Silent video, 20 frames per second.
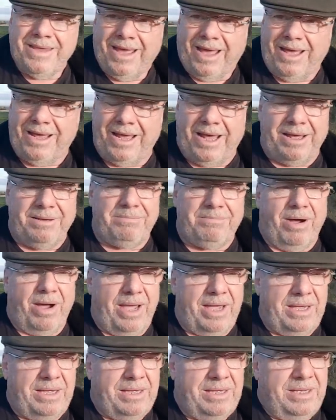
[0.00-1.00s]
And
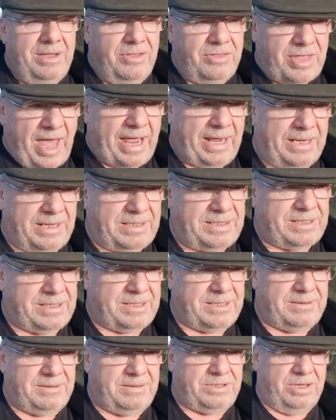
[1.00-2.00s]
my
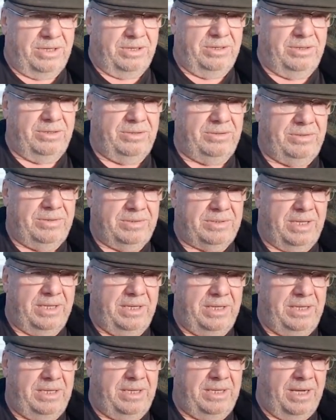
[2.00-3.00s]
thanks to
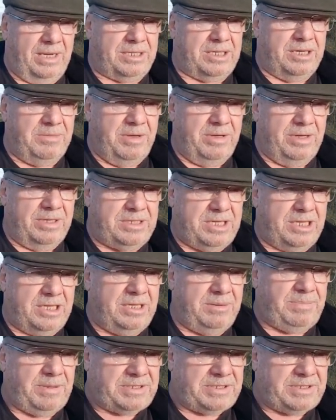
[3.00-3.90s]
the community,